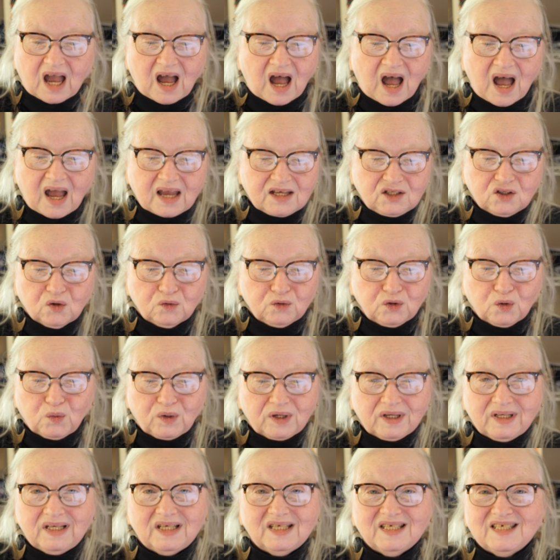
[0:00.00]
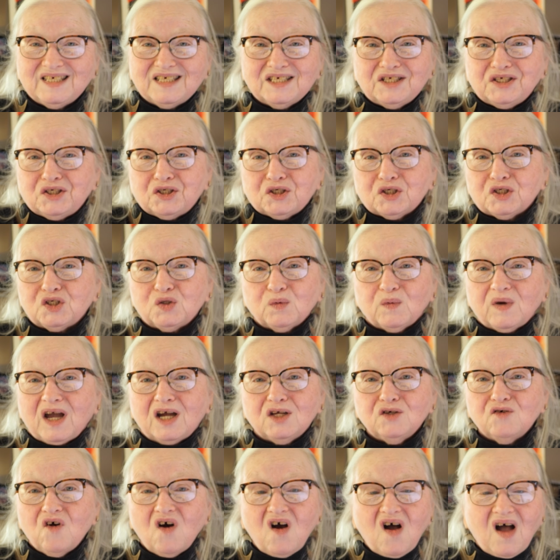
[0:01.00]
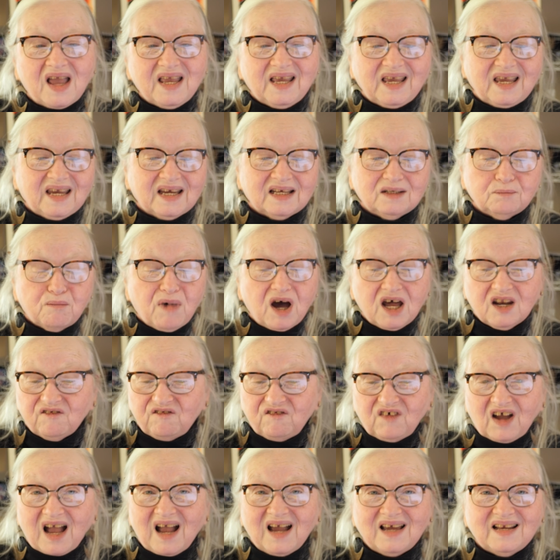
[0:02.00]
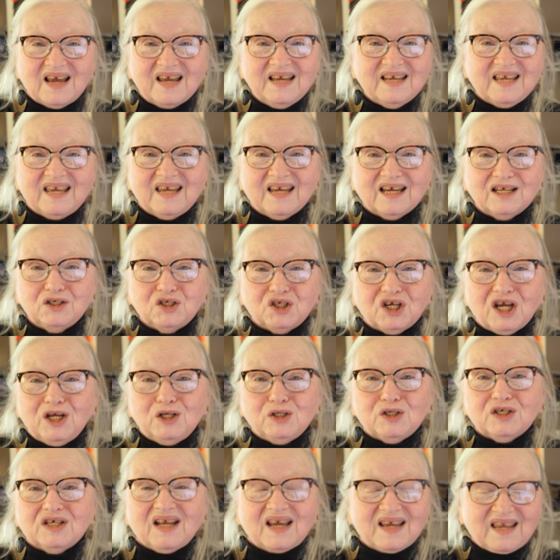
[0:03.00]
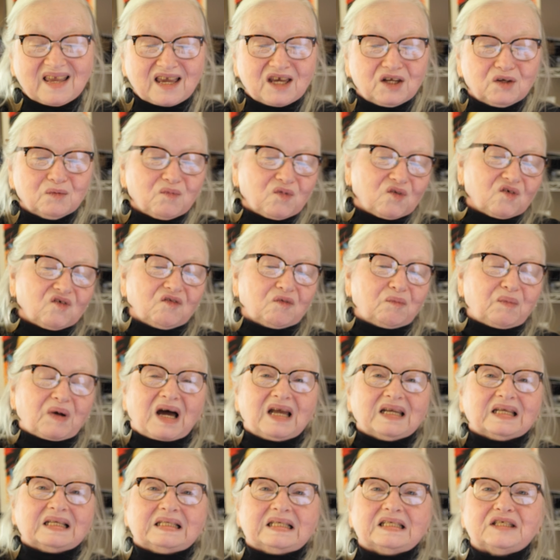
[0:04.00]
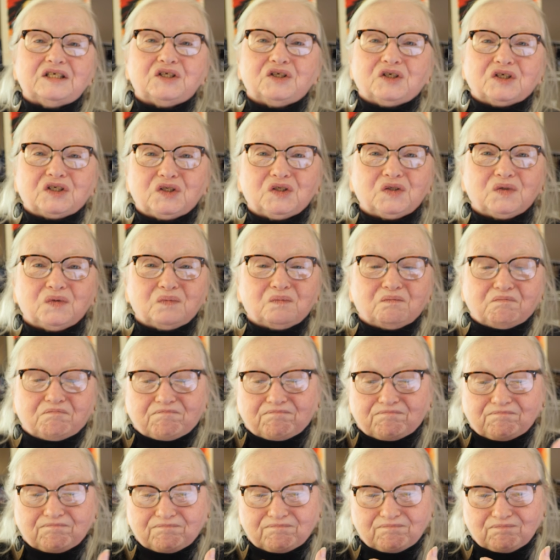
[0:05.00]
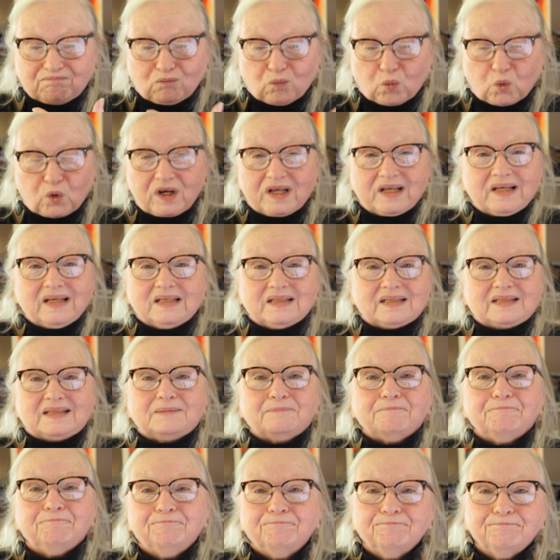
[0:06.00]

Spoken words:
I don't know what it is. It's just the way I draw. I can't modify it. I can't change it. I can't improve upon it. It's just what it is.